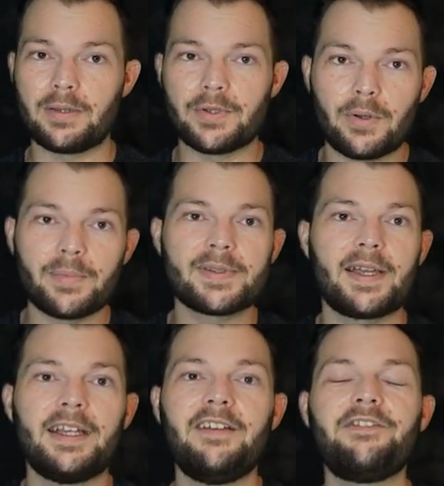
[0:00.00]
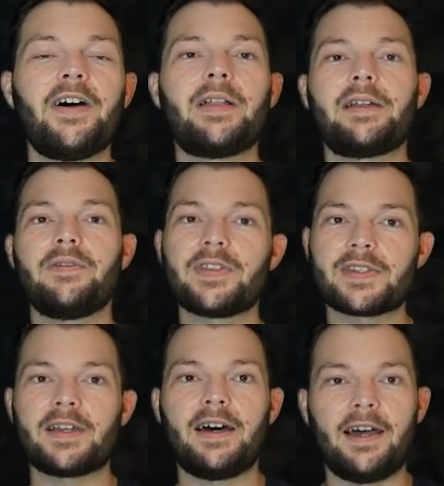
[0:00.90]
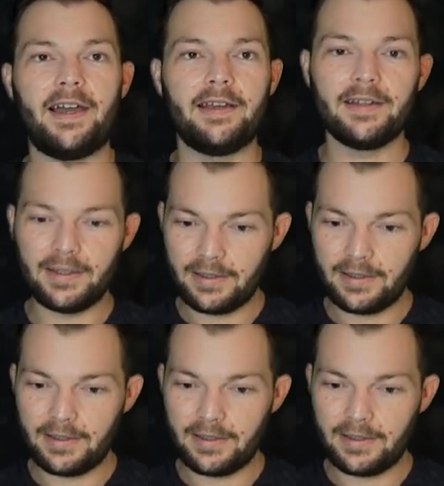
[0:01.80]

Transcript: It was almost like he fell out of the sky